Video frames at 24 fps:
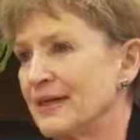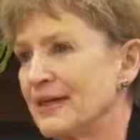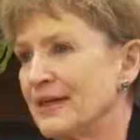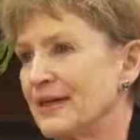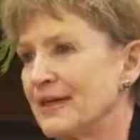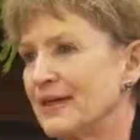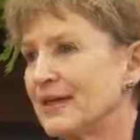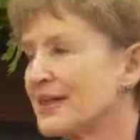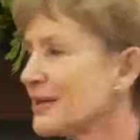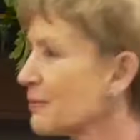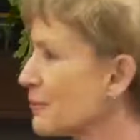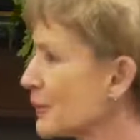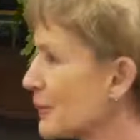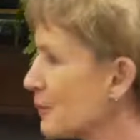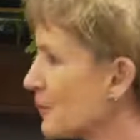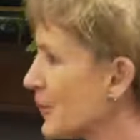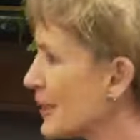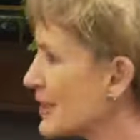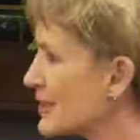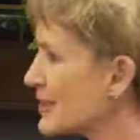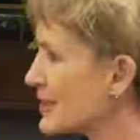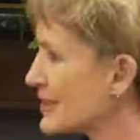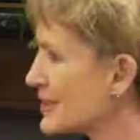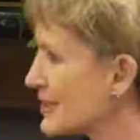They were the
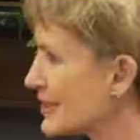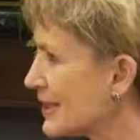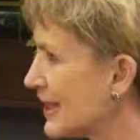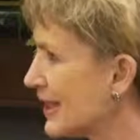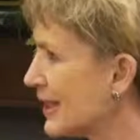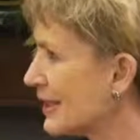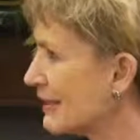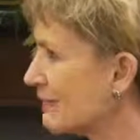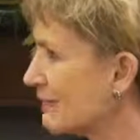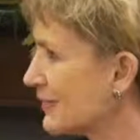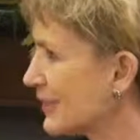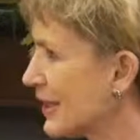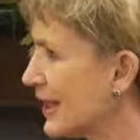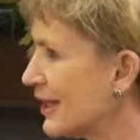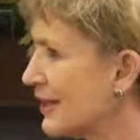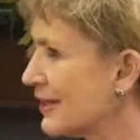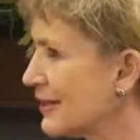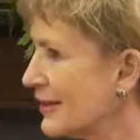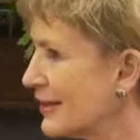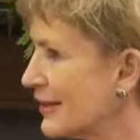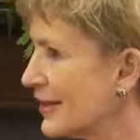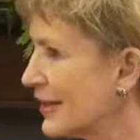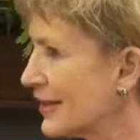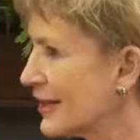ones that stayed for that
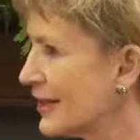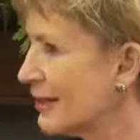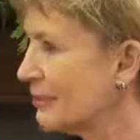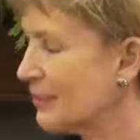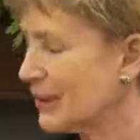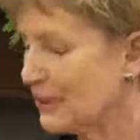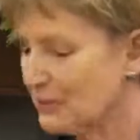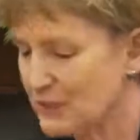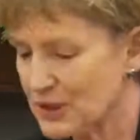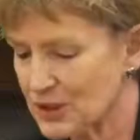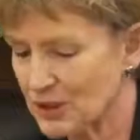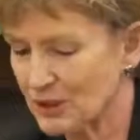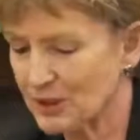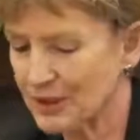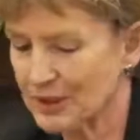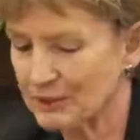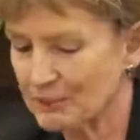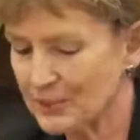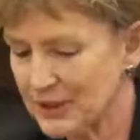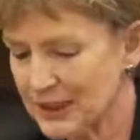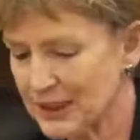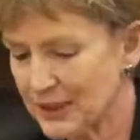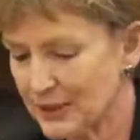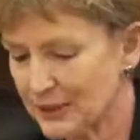company. We sold it and
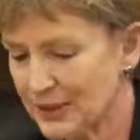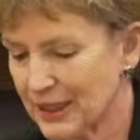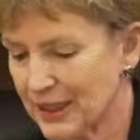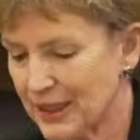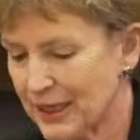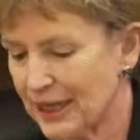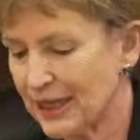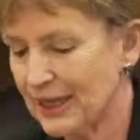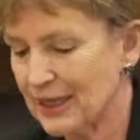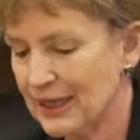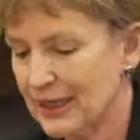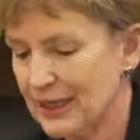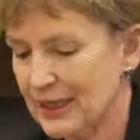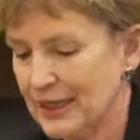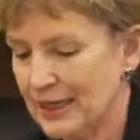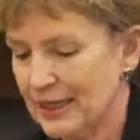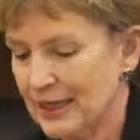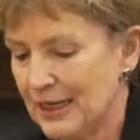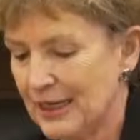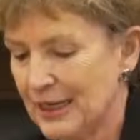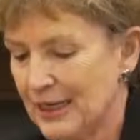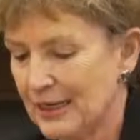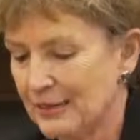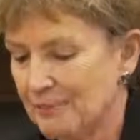we did okay.
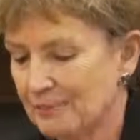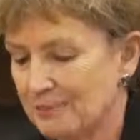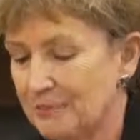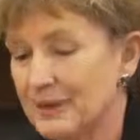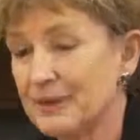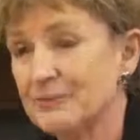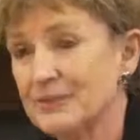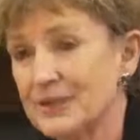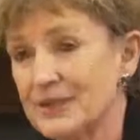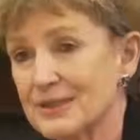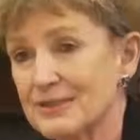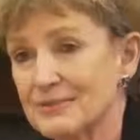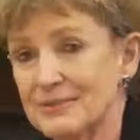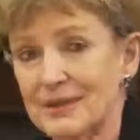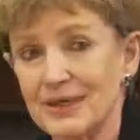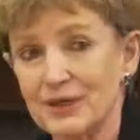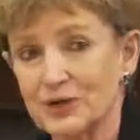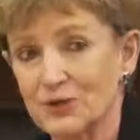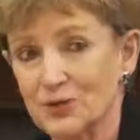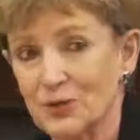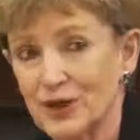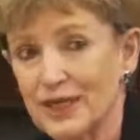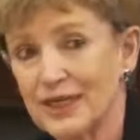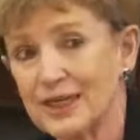But it was a
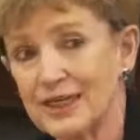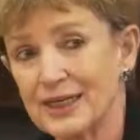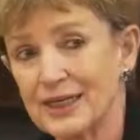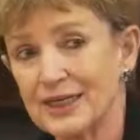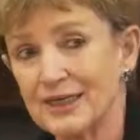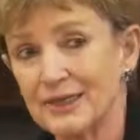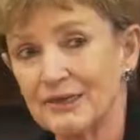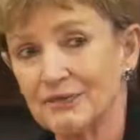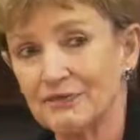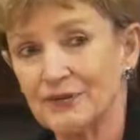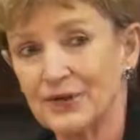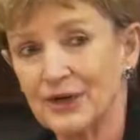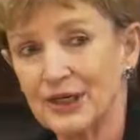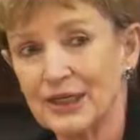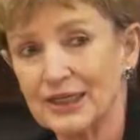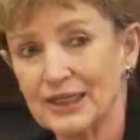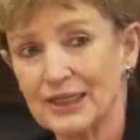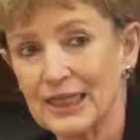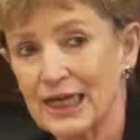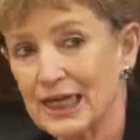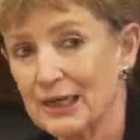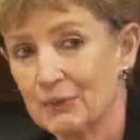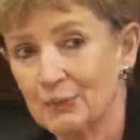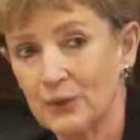tricky deal, a
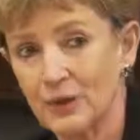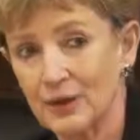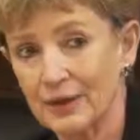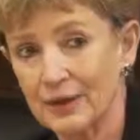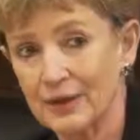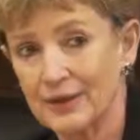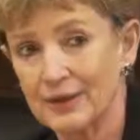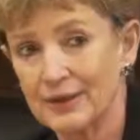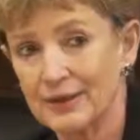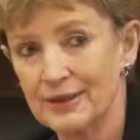lot of work.